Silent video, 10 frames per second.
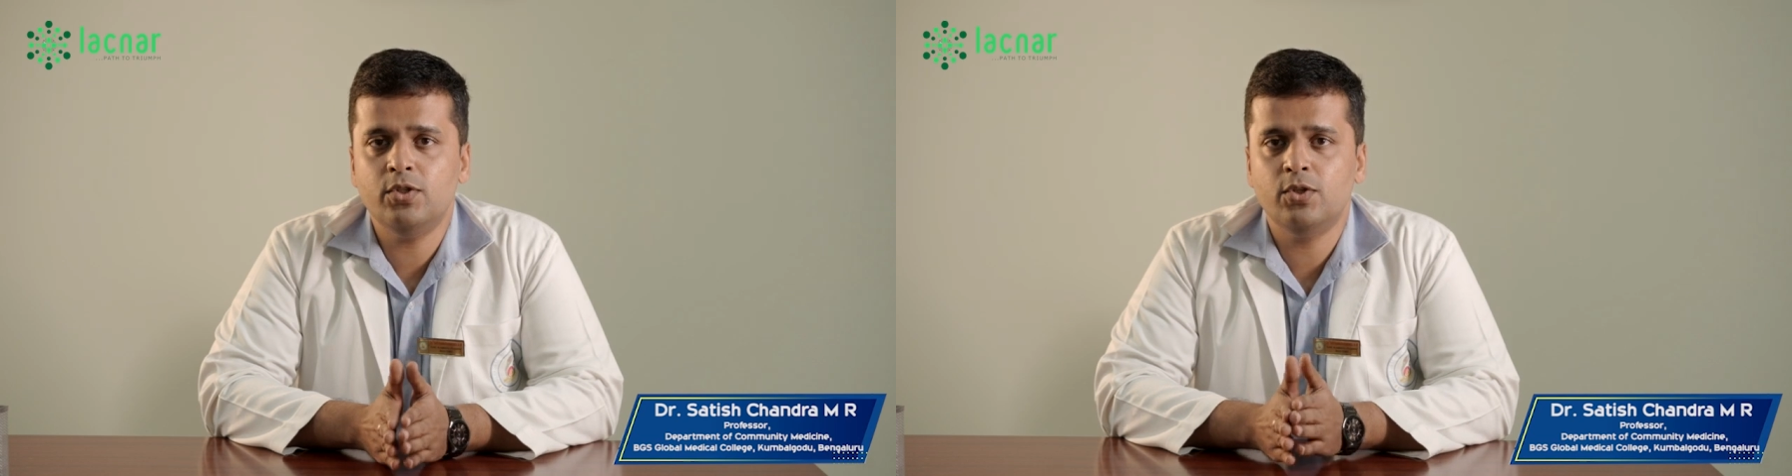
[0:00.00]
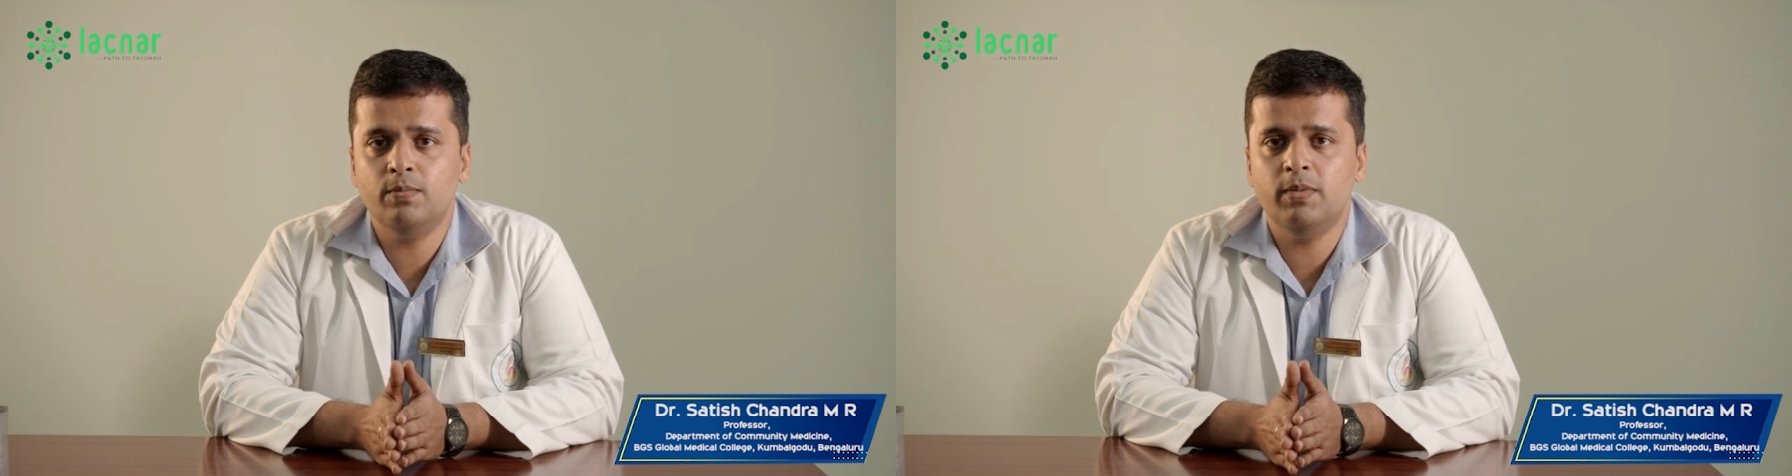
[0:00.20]

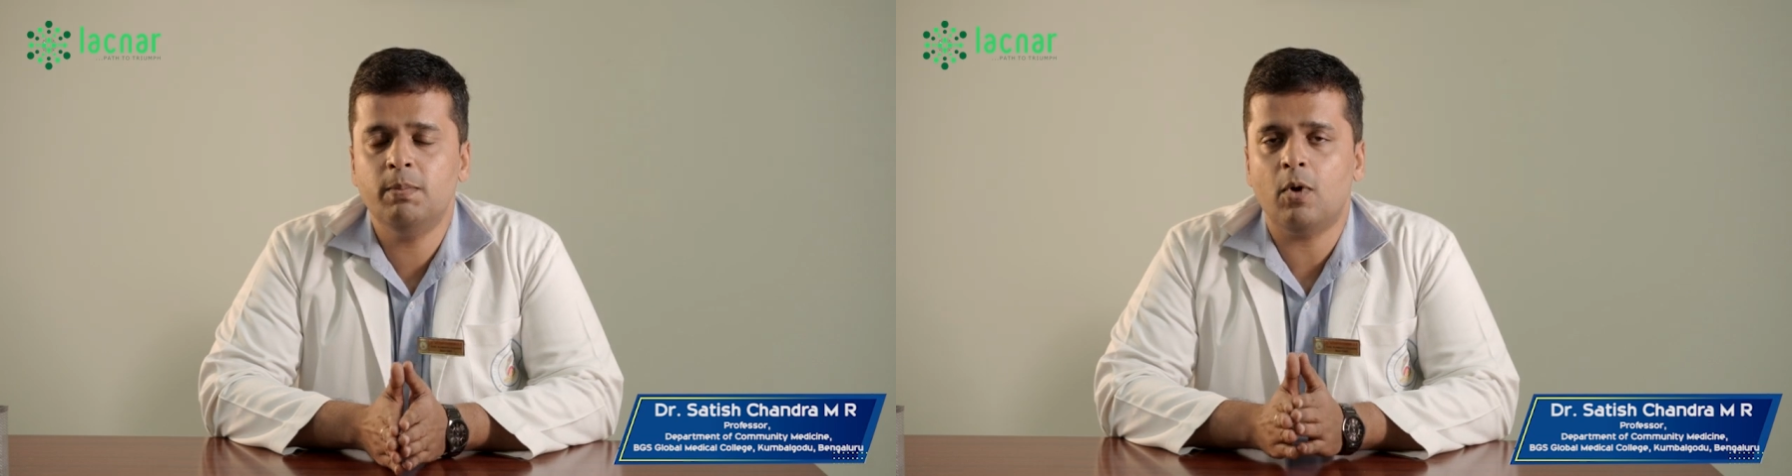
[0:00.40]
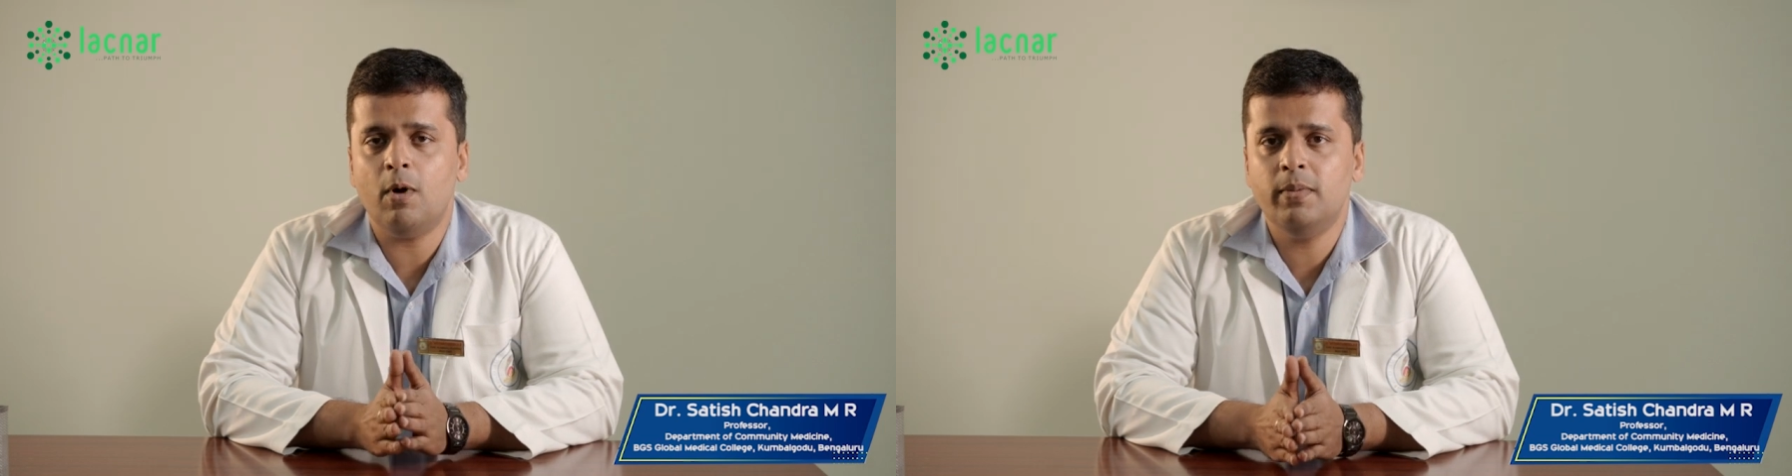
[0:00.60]
should be
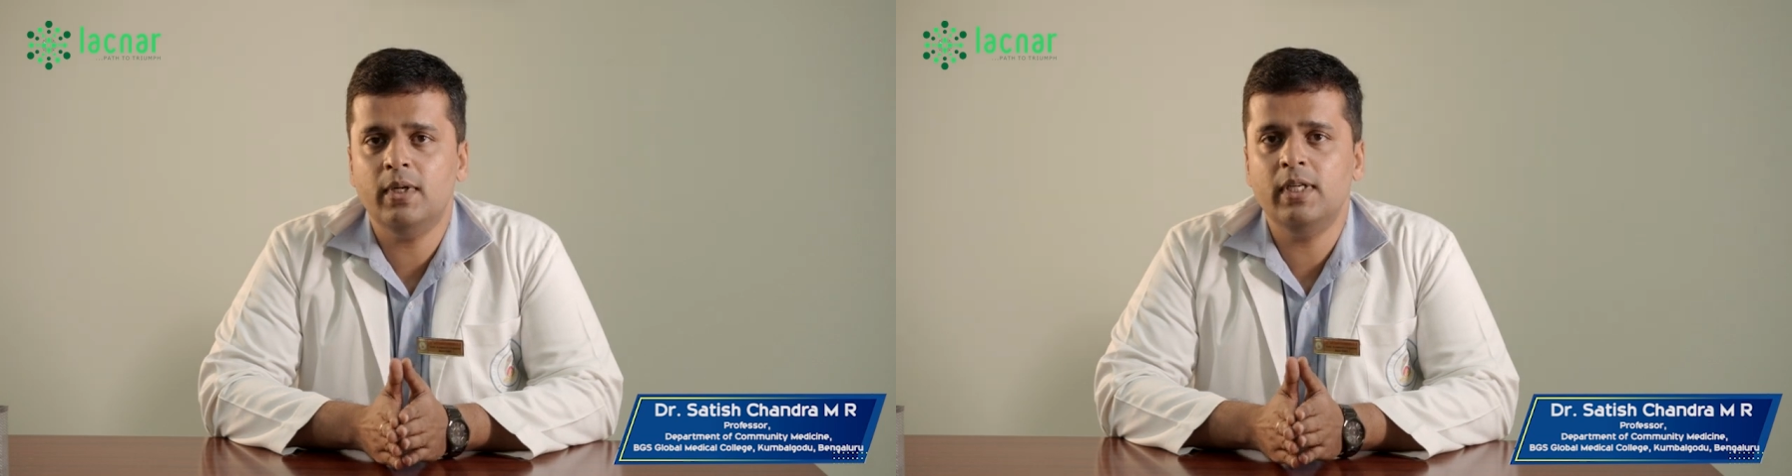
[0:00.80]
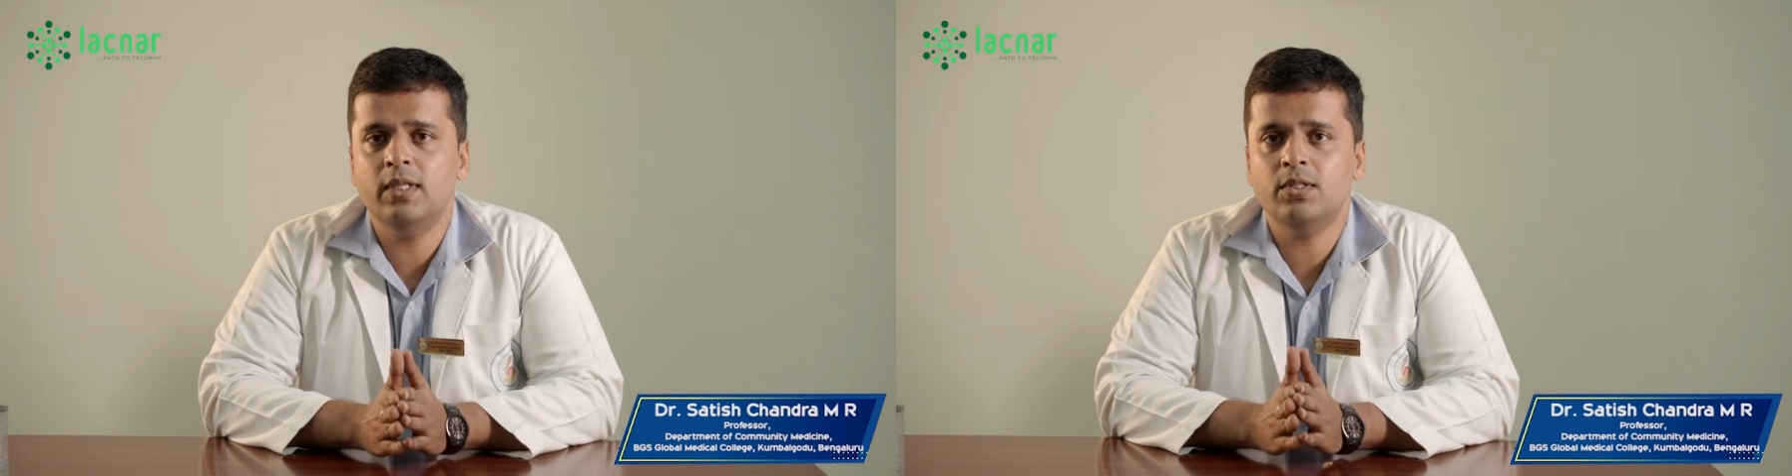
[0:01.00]

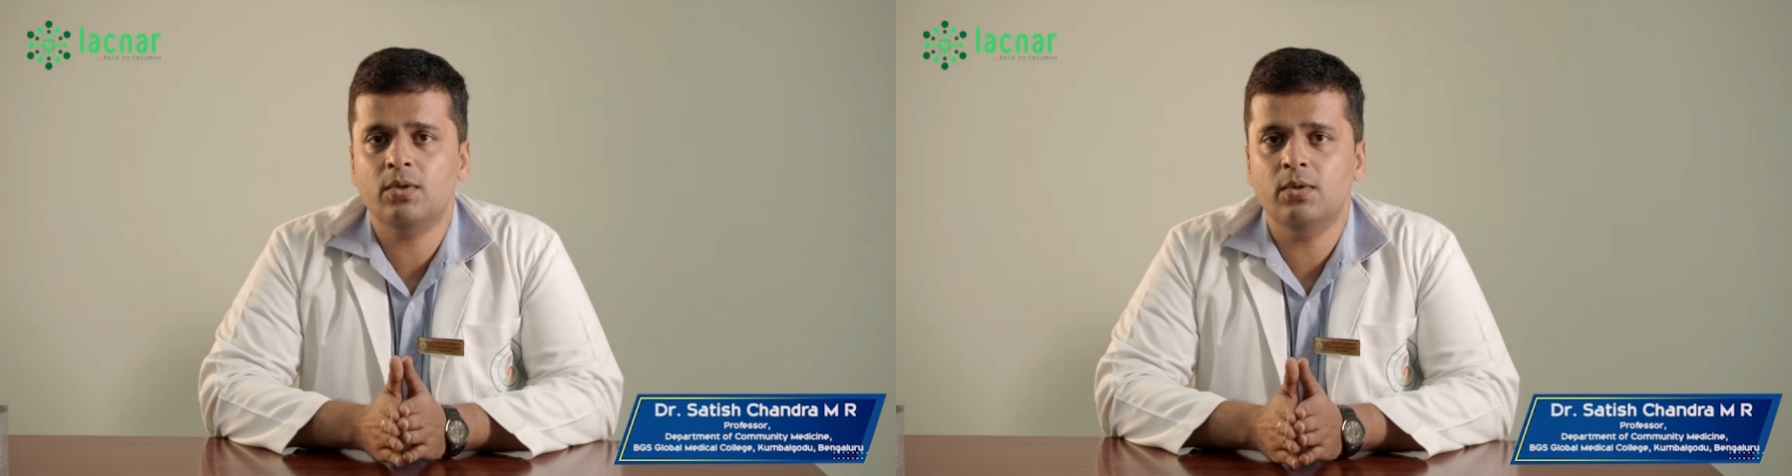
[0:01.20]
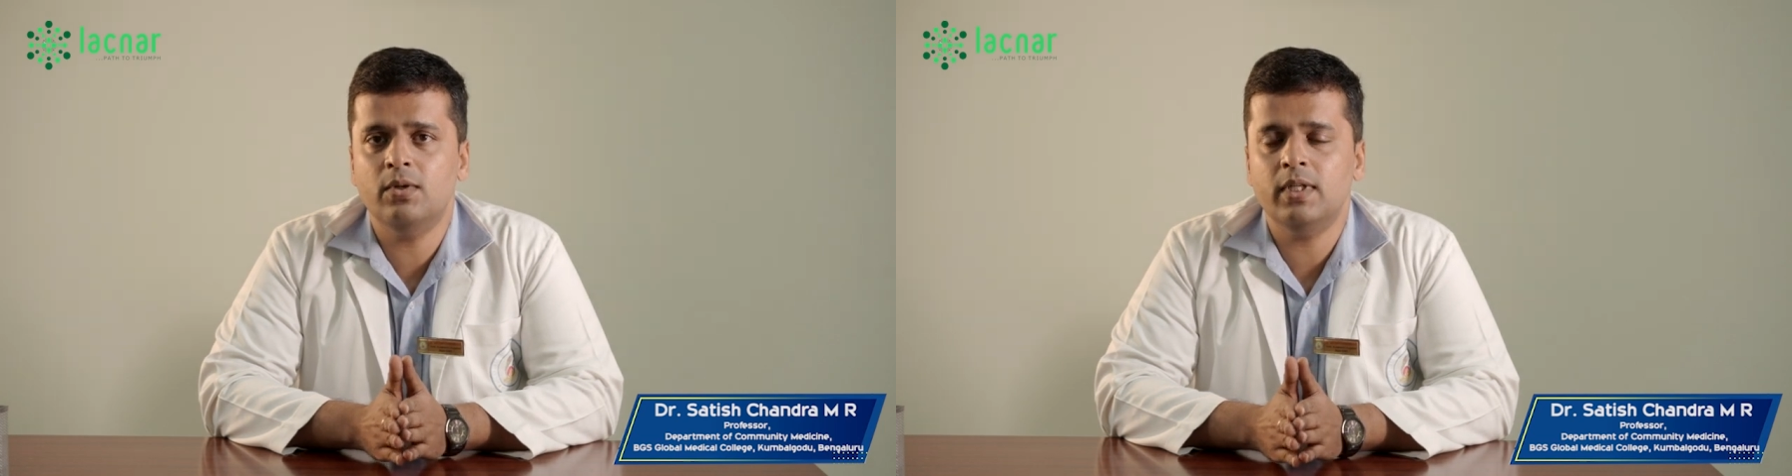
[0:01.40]
properly
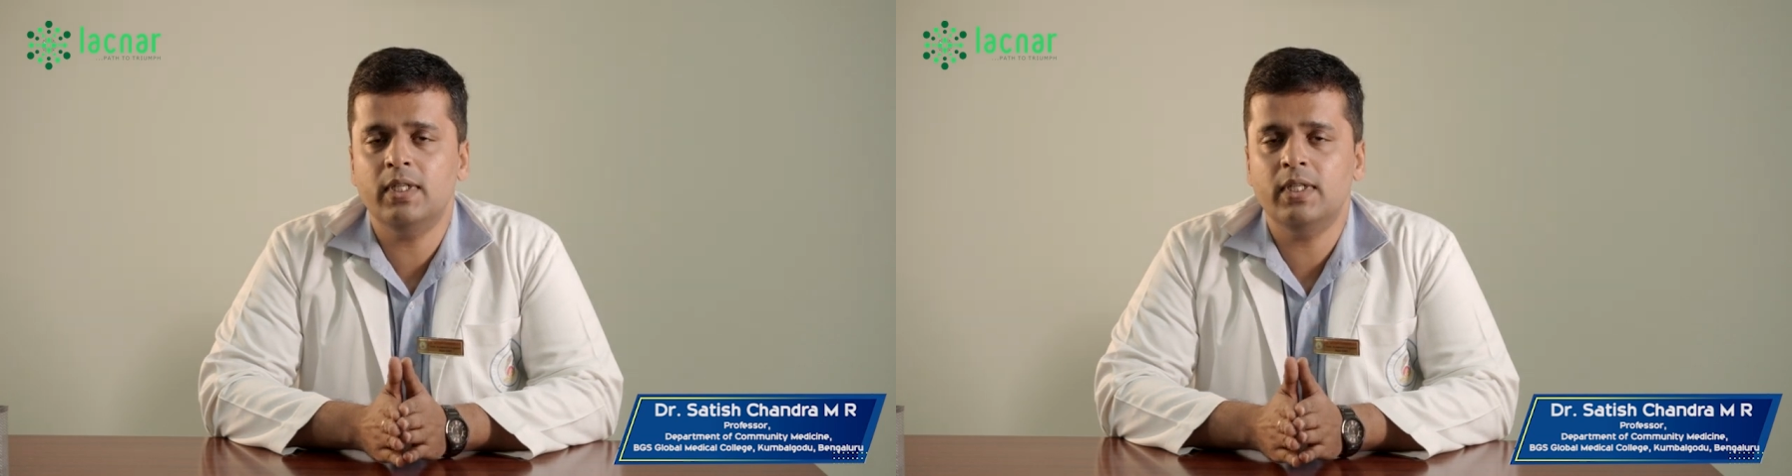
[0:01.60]
stored